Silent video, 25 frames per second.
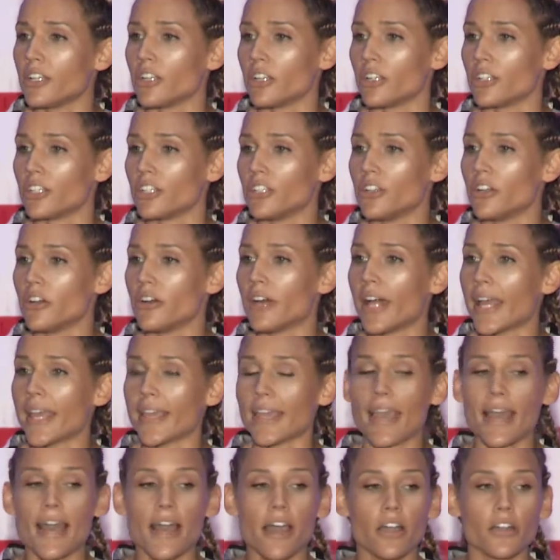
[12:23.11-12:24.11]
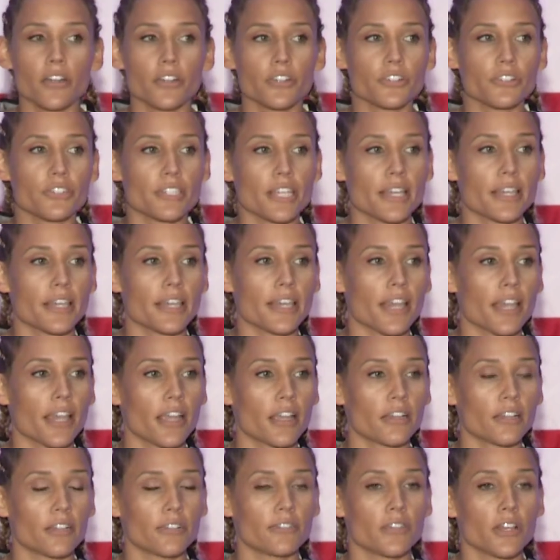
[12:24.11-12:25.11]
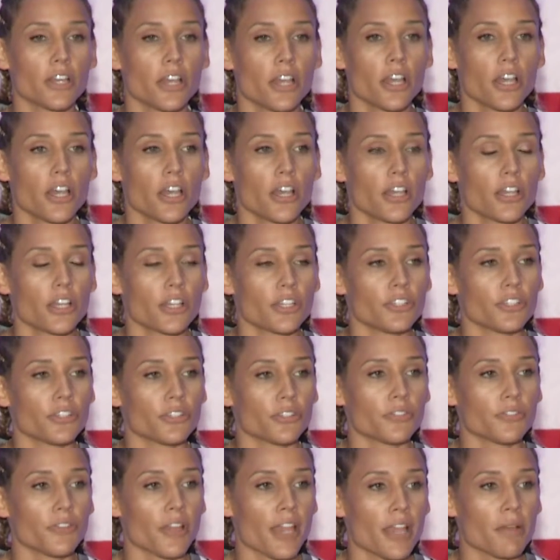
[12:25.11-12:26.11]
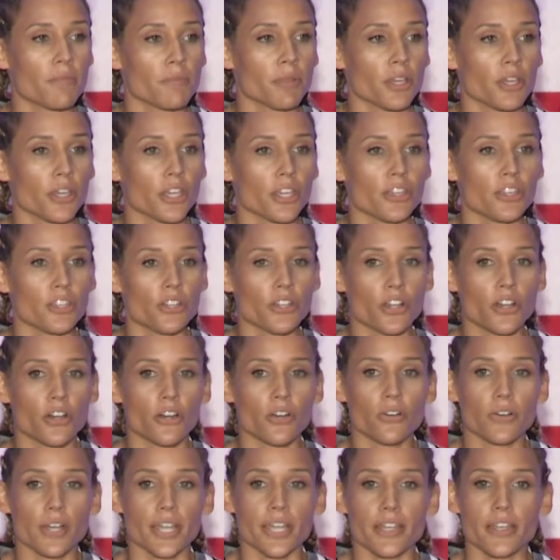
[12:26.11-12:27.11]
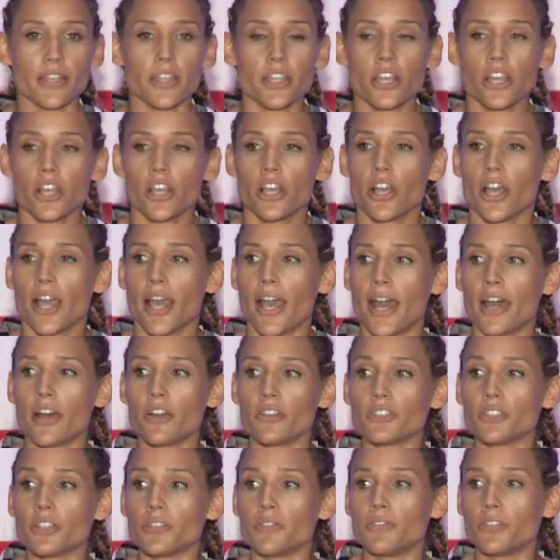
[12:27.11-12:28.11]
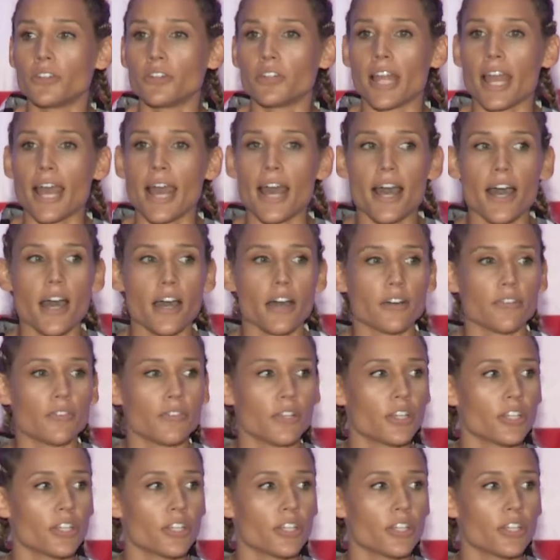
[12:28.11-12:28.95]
Or, how are you taking care of your family, and how does it feel to have,